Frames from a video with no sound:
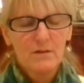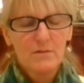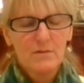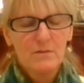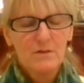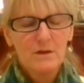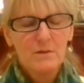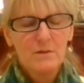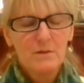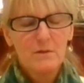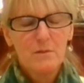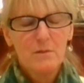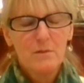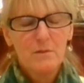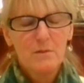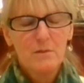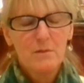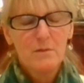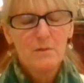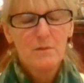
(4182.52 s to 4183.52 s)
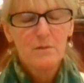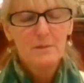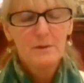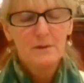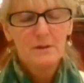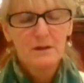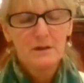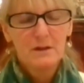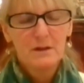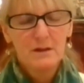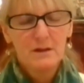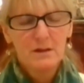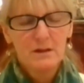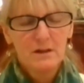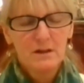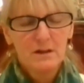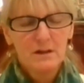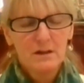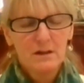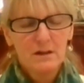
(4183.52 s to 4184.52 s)
from the moment you wake up,
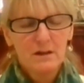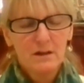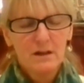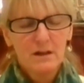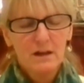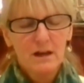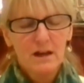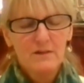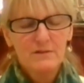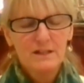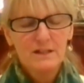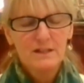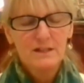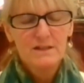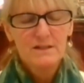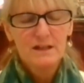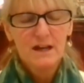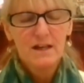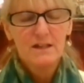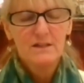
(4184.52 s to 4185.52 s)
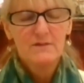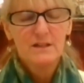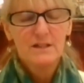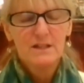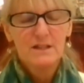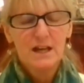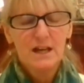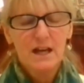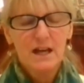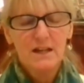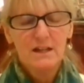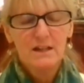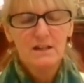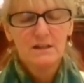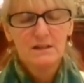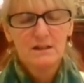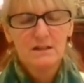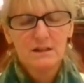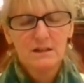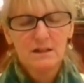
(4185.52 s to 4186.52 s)
every second of the day,